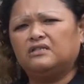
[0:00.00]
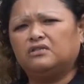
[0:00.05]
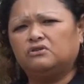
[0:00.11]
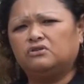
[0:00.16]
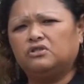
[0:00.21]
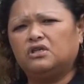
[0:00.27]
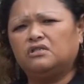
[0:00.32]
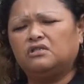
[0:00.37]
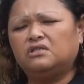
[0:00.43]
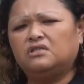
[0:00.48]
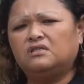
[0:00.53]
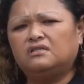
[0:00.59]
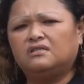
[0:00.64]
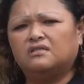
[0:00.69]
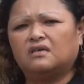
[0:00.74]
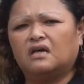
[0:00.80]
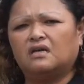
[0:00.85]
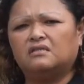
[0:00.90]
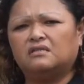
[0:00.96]

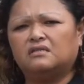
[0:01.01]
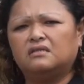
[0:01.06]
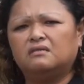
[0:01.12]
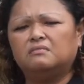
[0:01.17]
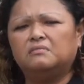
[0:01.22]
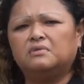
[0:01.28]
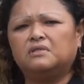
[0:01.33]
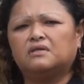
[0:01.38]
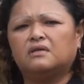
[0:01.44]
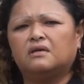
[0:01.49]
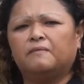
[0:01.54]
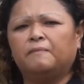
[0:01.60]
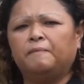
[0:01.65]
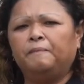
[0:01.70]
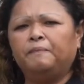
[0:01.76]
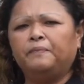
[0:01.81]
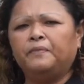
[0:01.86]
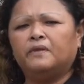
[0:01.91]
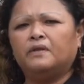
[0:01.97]
associations, customs, uh,
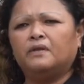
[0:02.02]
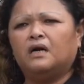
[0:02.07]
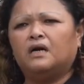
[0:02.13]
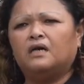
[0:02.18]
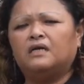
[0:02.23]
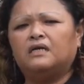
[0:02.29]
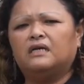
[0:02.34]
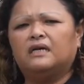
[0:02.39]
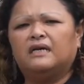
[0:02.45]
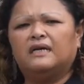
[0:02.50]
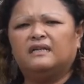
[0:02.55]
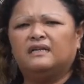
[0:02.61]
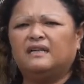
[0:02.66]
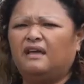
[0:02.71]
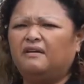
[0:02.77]
uh, and